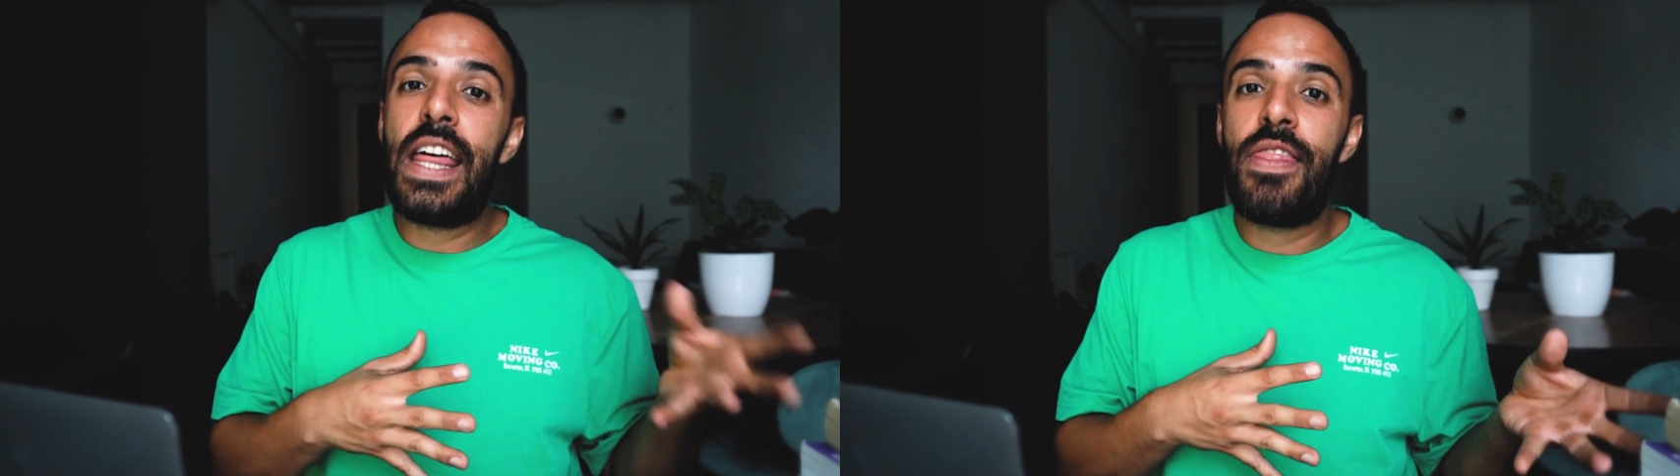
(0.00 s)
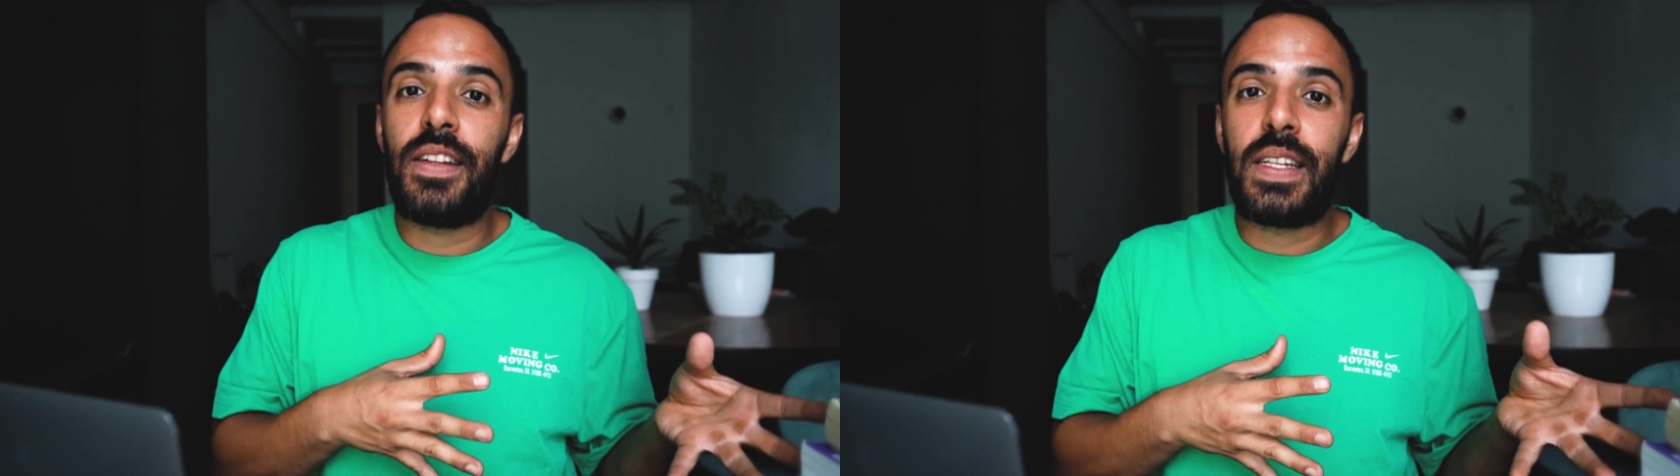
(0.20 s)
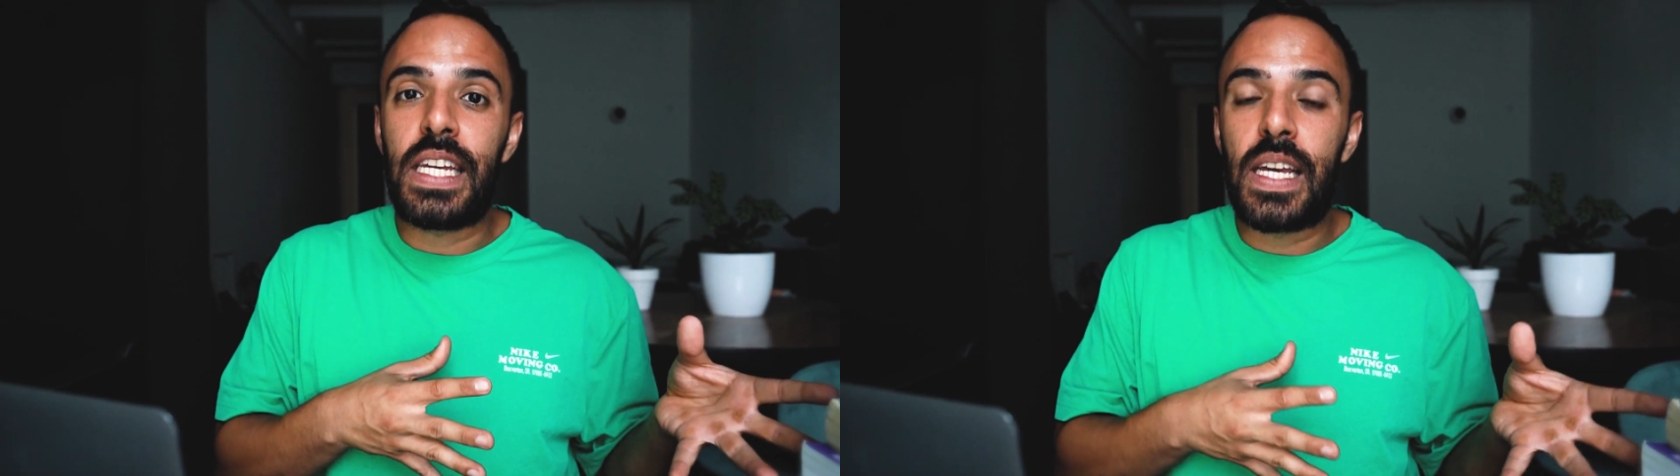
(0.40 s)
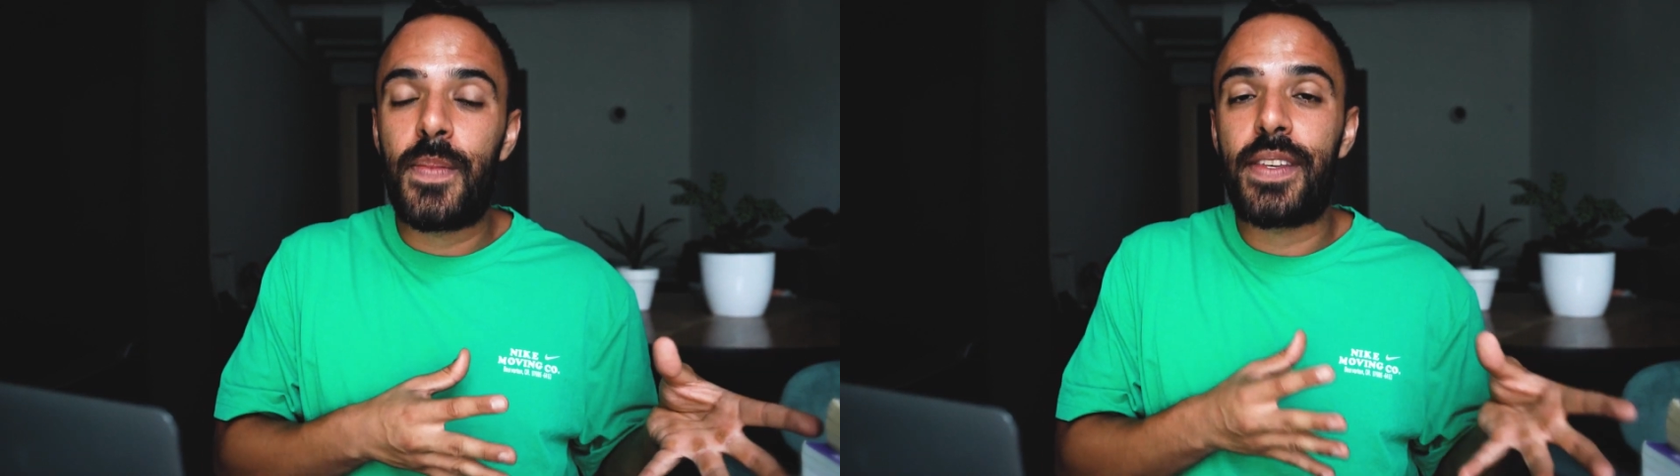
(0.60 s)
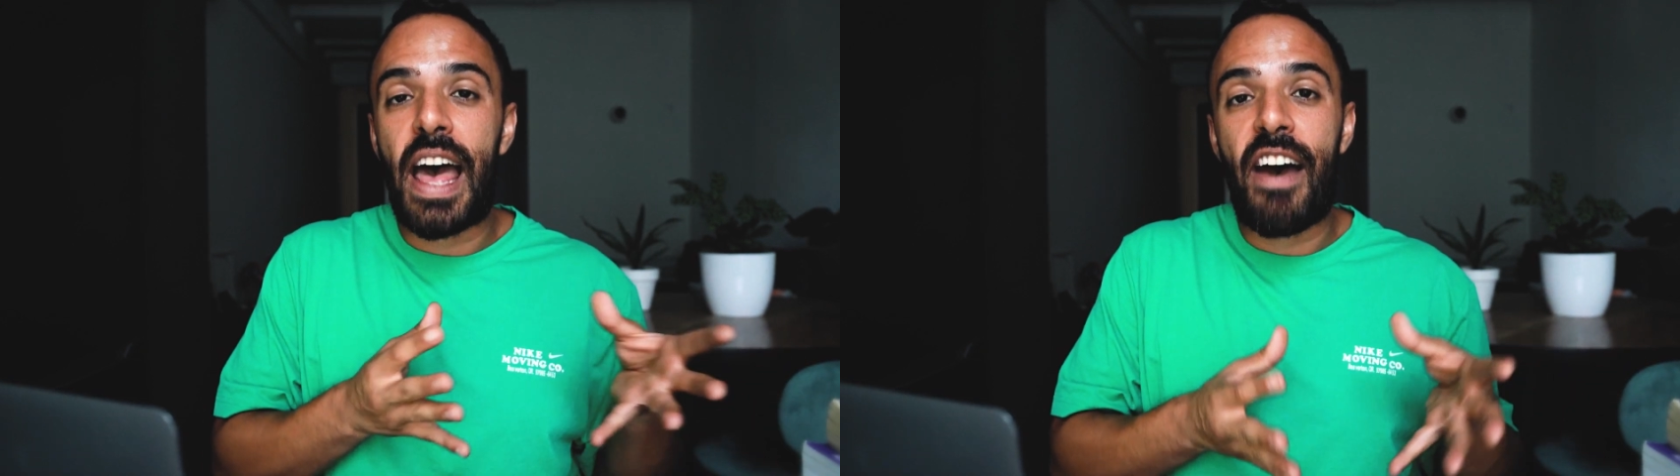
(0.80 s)
in the
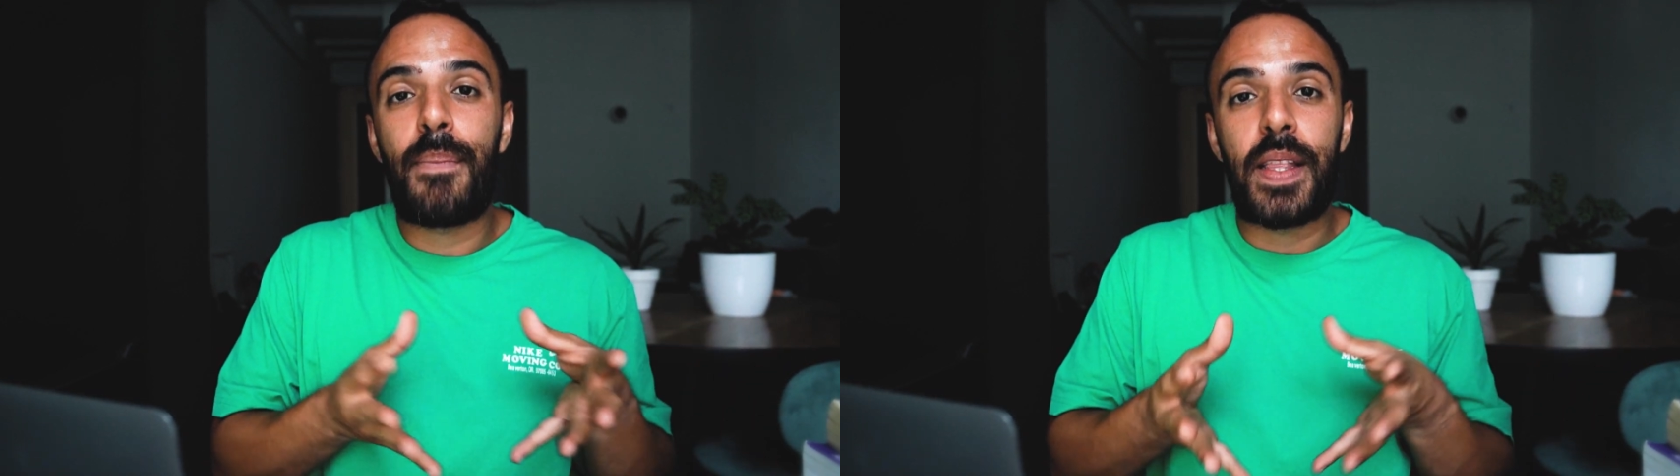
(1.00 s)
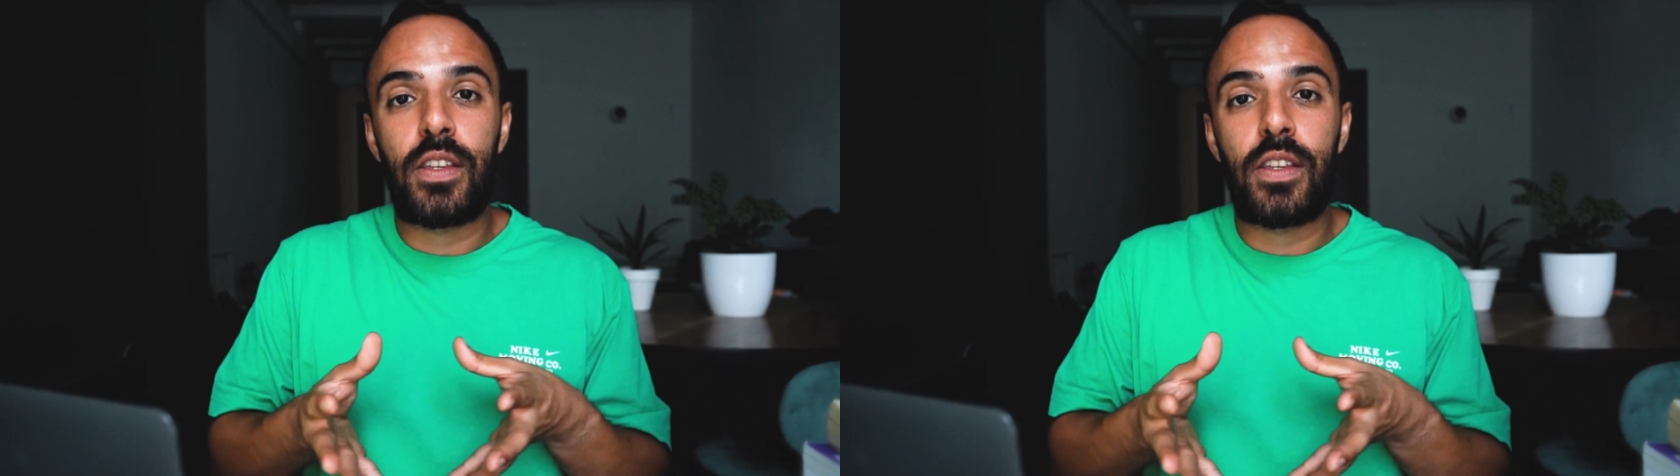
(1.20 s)
DMs have been